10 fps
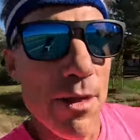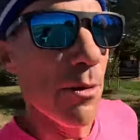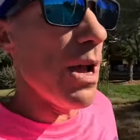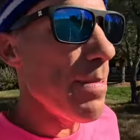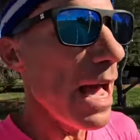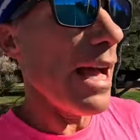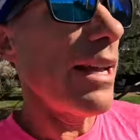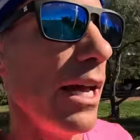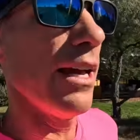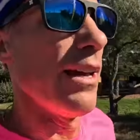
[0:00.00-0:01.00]
The way
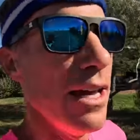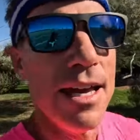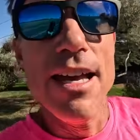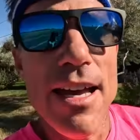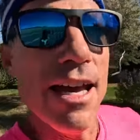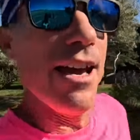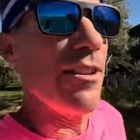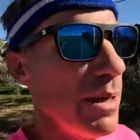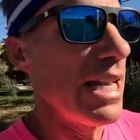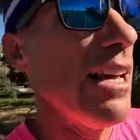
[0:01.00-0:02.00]
back
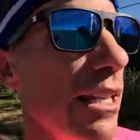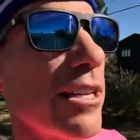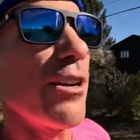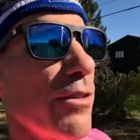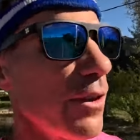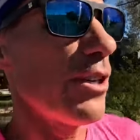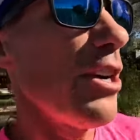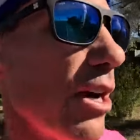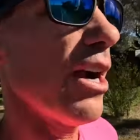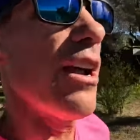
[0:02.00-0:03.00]
has been hillier for
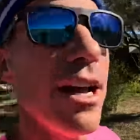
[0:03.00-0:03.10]
sure.